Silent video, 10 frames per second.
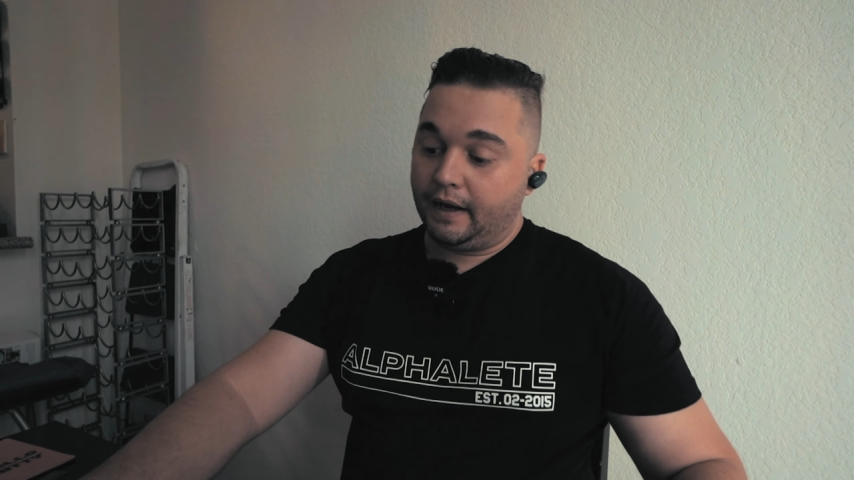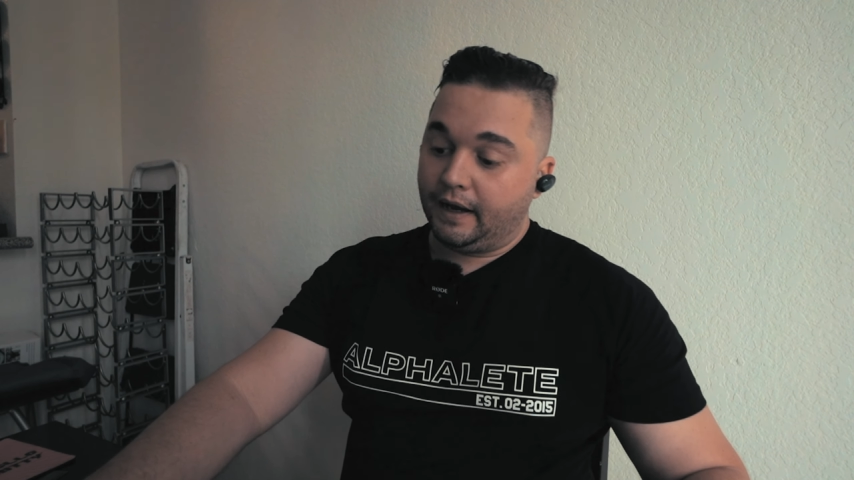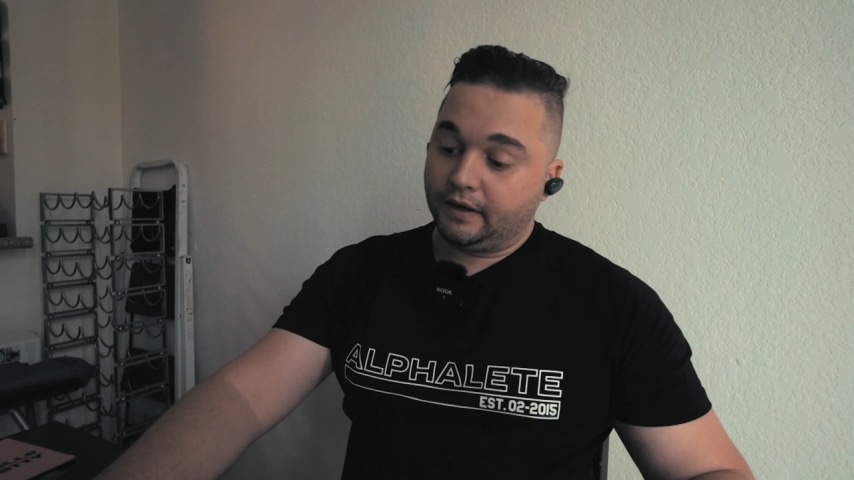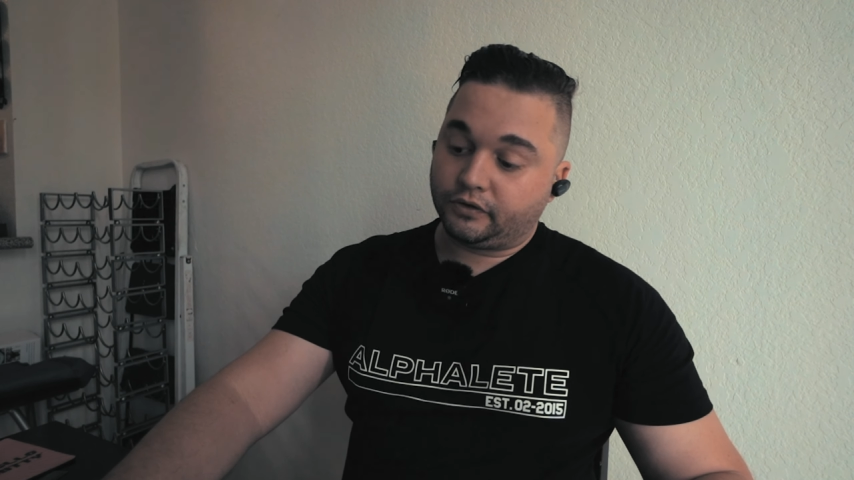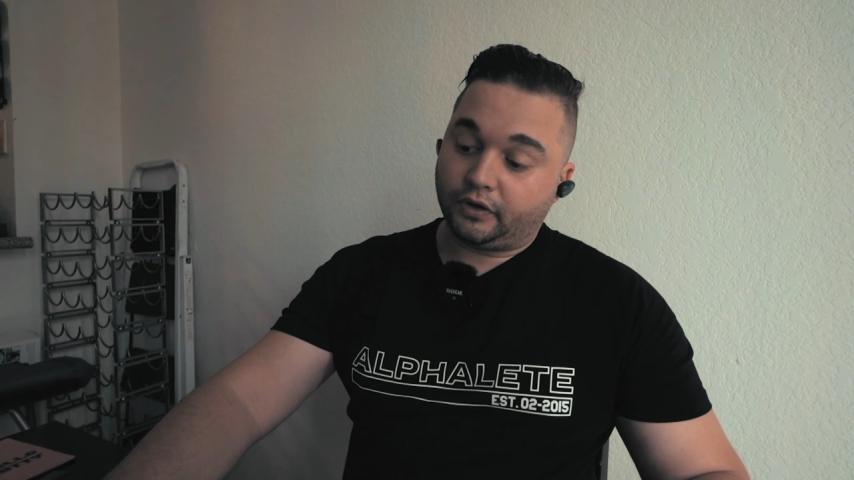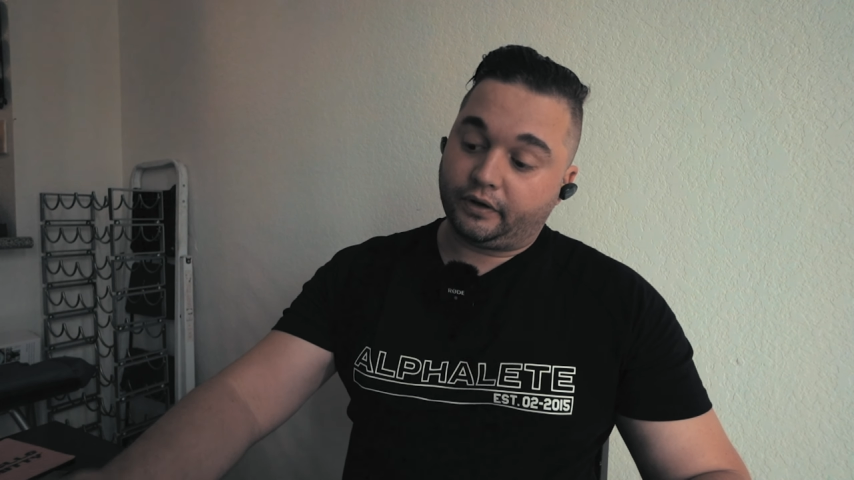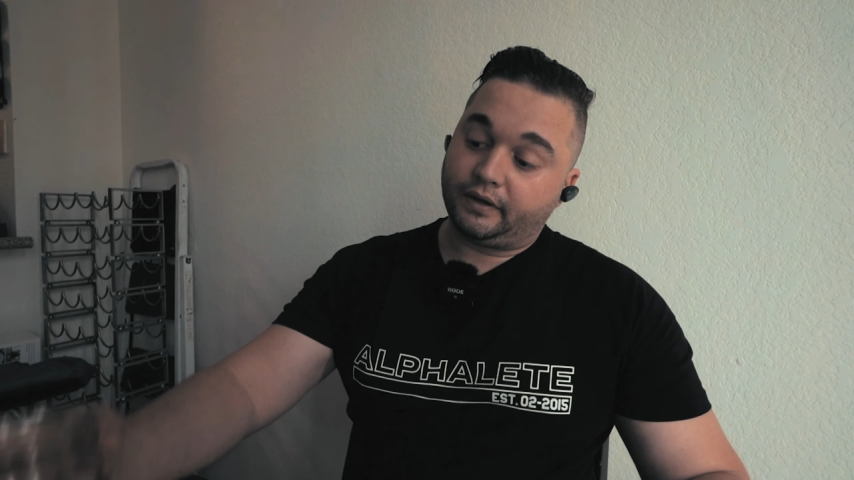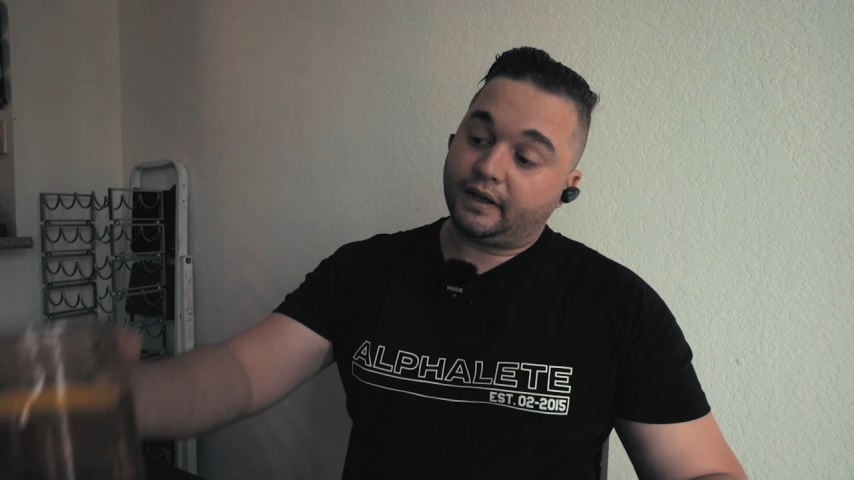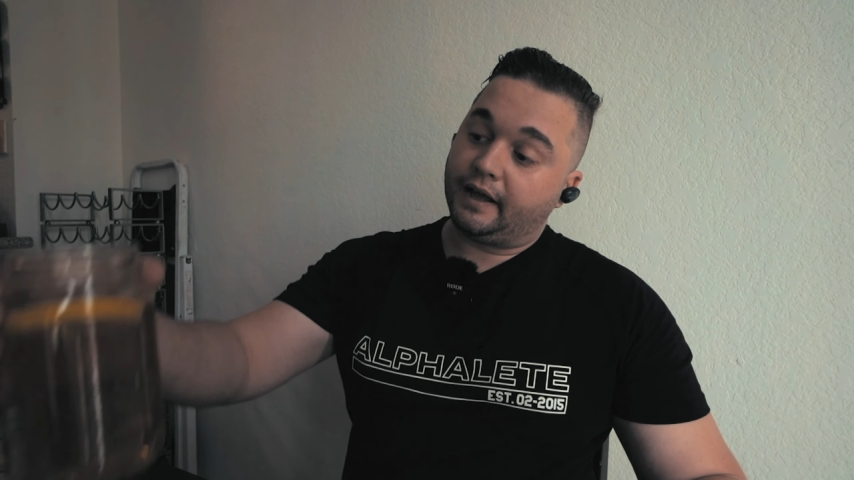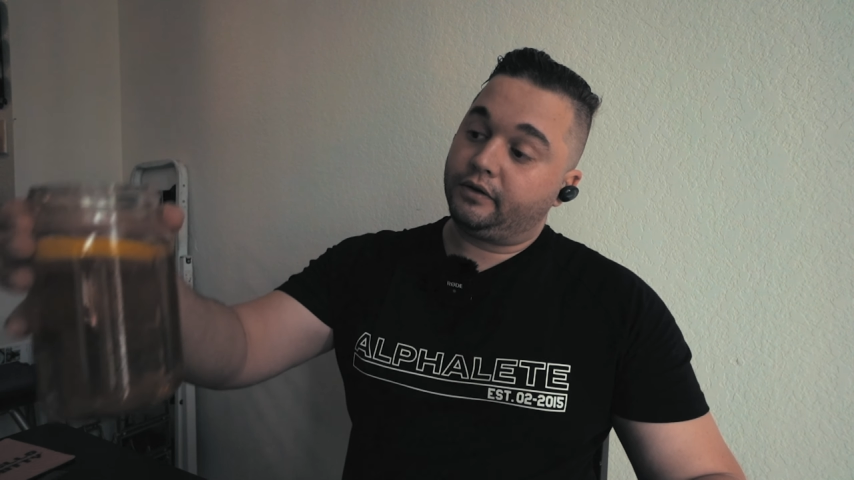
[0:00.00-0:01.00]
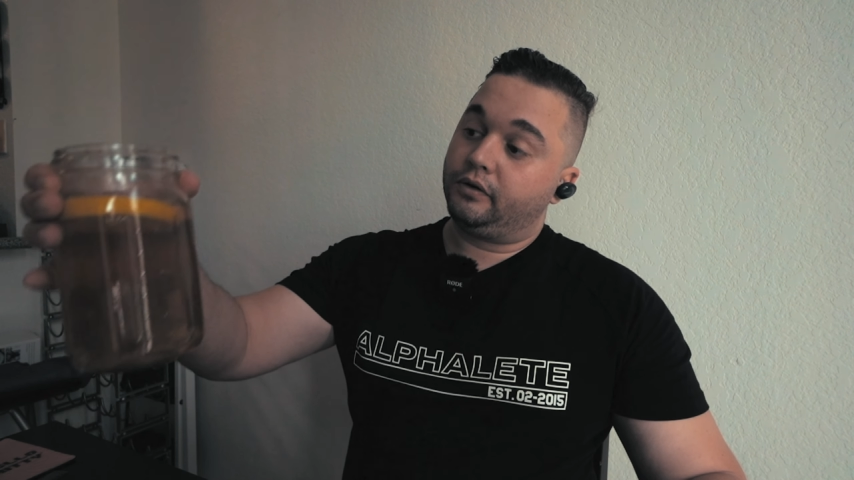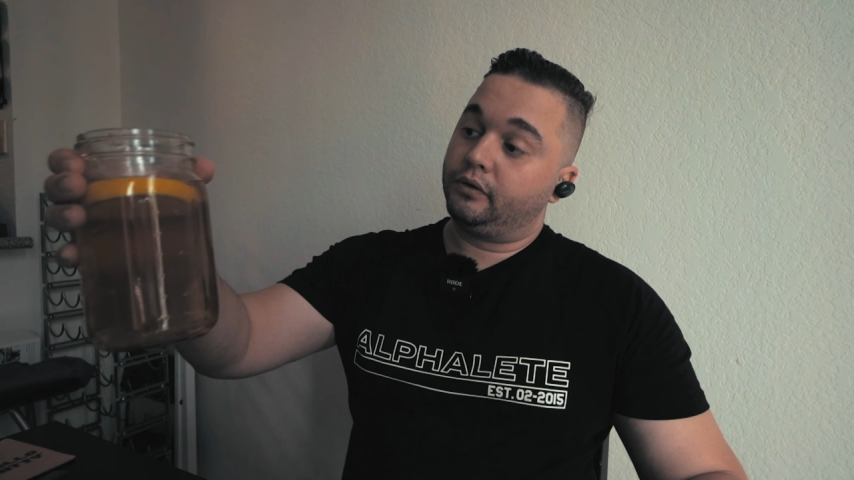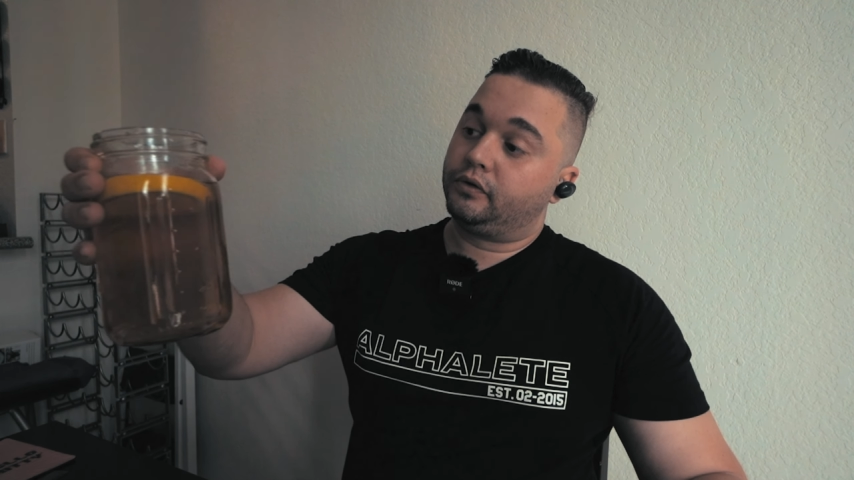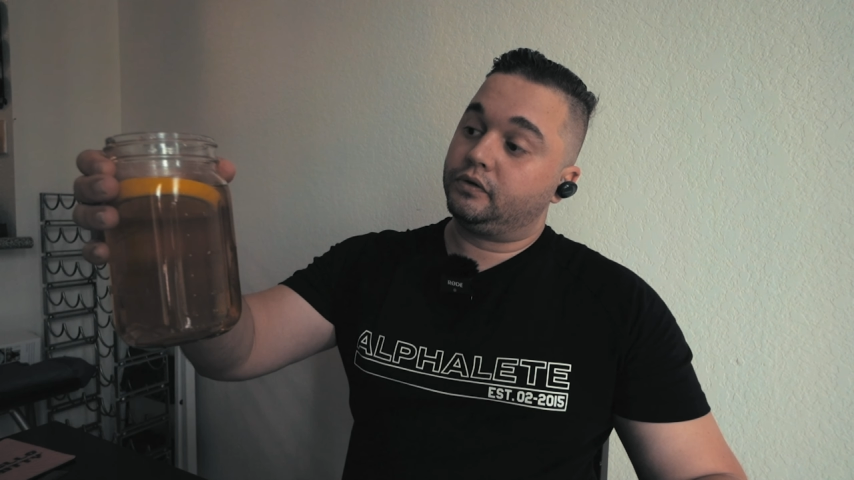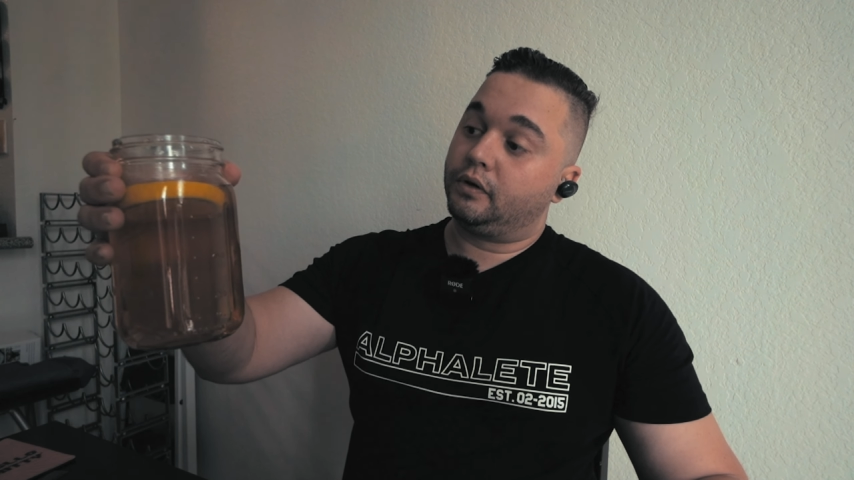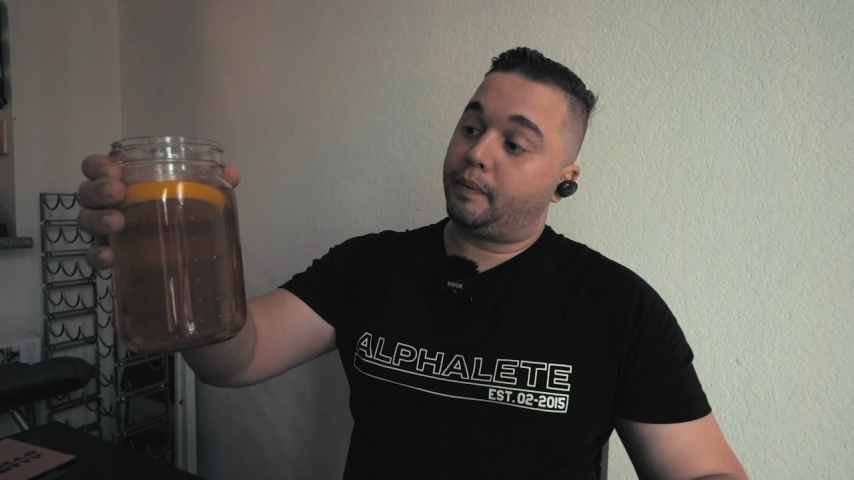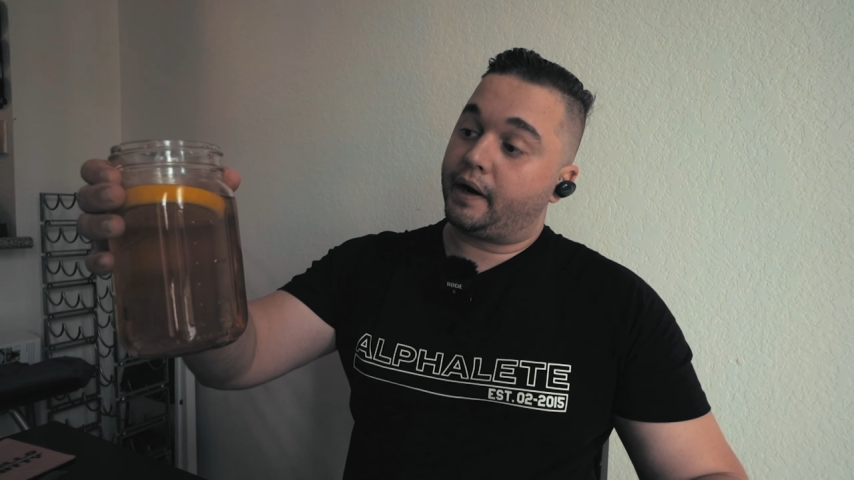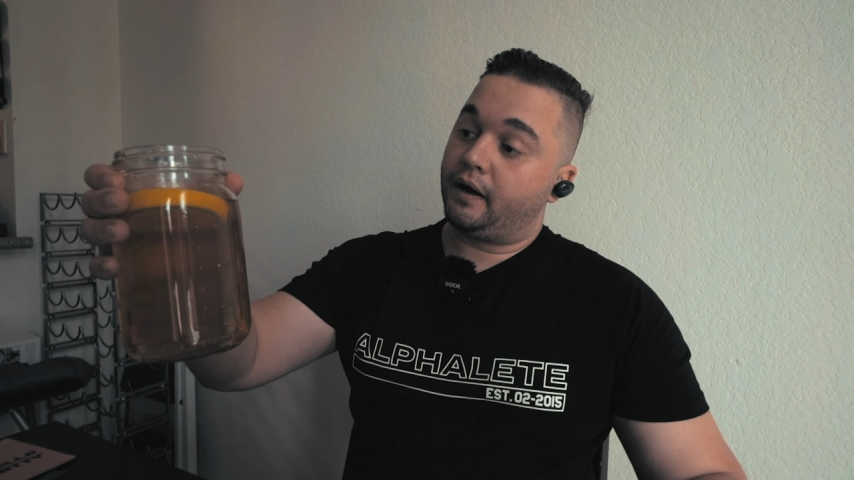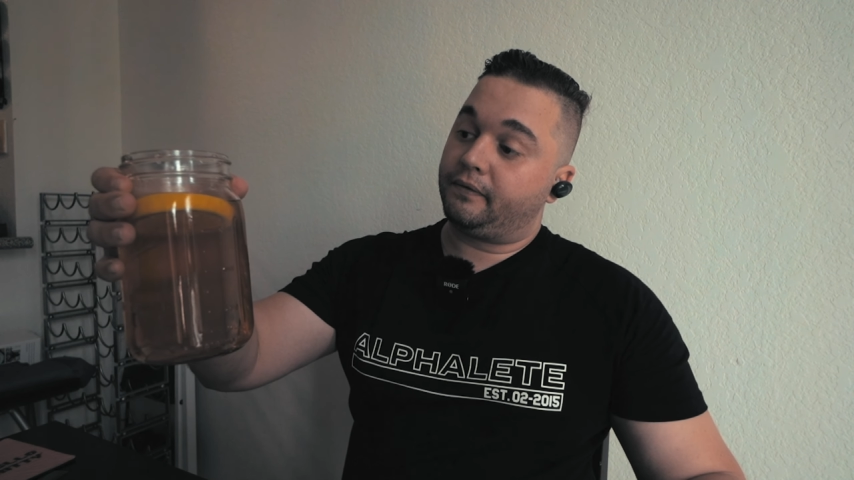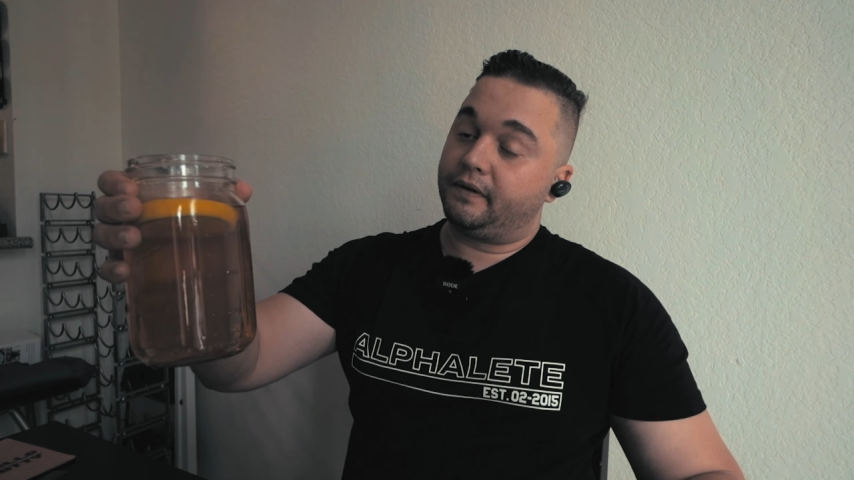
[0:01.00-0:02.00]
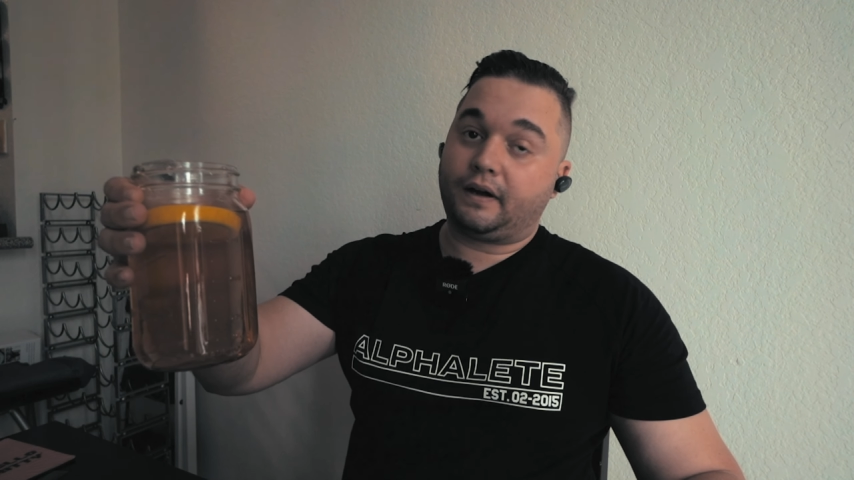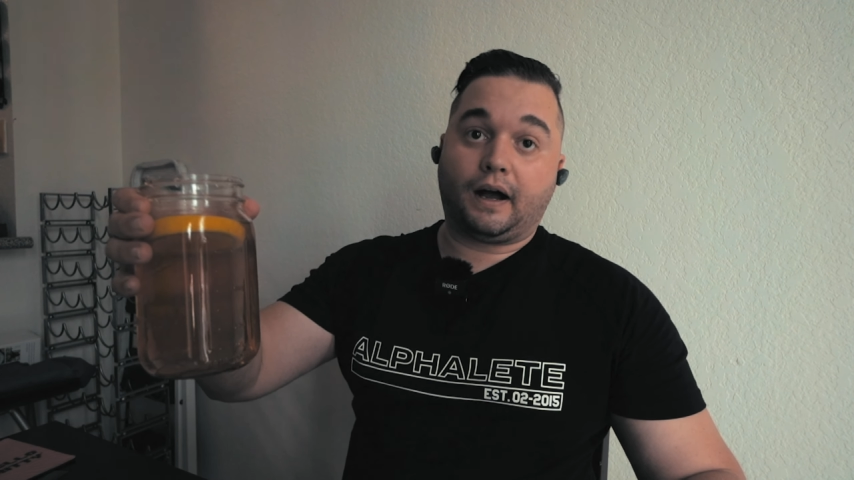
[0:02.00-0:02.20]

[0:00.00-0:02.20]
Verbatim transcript: and something that I do to top it off,